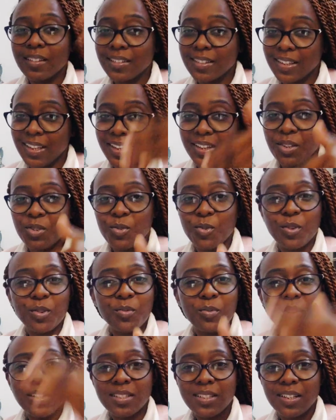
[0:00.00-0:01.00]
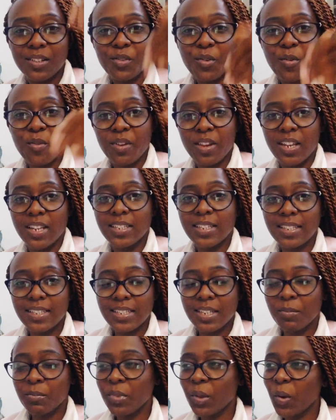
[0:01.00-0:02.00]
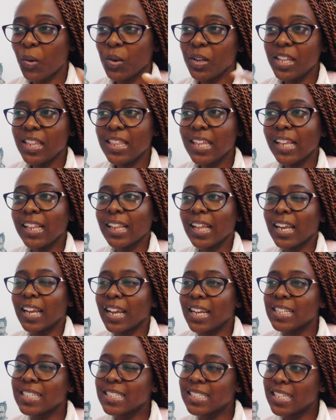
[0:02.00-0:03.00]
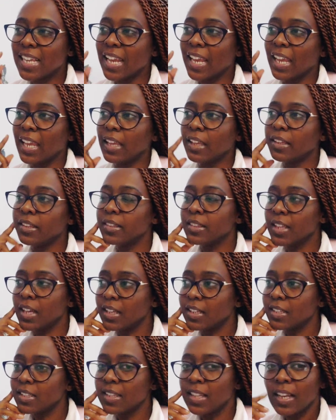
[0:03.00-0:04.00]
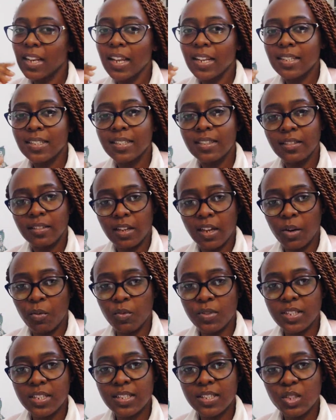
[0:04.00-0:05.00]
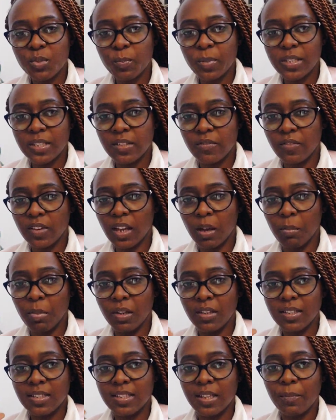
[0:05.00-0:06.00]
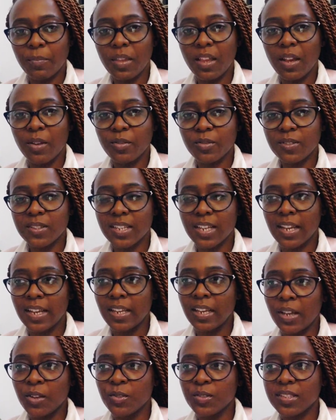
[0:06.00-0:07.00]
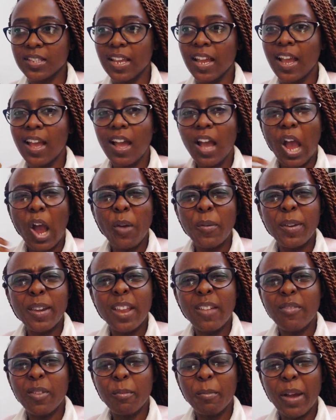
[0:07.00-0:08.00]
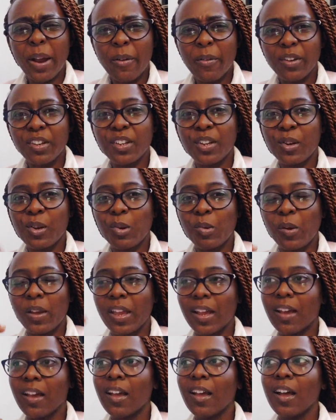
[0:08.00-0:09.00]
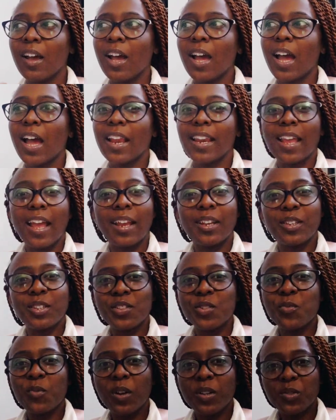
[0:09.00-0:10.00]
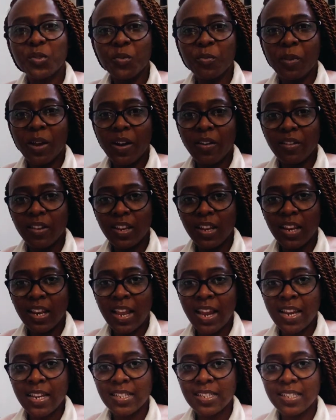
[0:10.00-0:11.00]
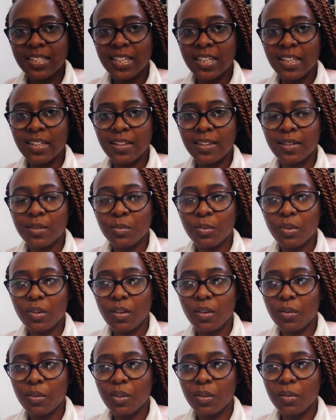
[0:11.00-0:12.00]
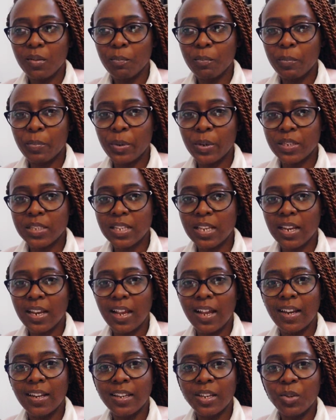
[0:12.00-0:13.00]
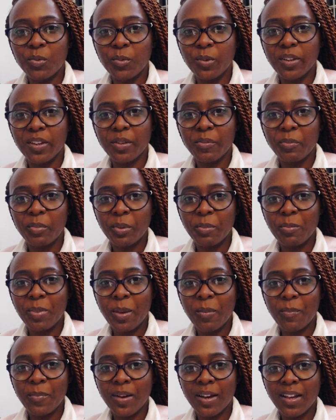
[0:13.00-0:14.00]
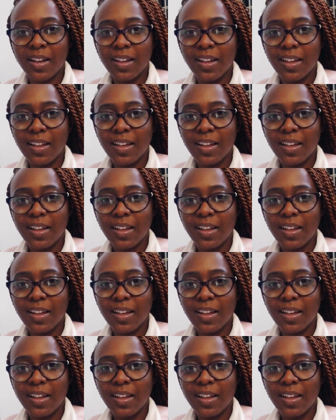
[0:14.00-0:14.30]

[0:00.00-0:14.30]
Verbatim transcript: like God went and created him. The only thing that I say that that I didn't I wasn't specific about, it's something I used to say. I, I used to say I'll never marry a lawyer, and I didn't want to marry a light-skinned person and he wouldn't be Bemba.